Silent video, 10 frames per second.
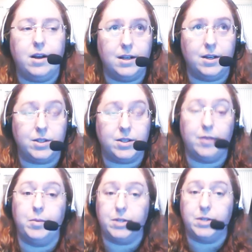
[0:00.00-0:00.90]
also have a
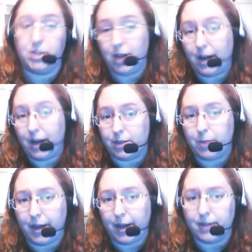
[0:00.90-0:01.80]
book just on Irish
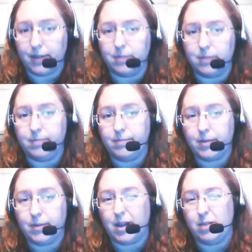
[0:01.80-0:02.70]
paganism,
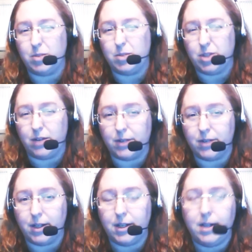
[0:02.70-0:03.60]
kind of more generally.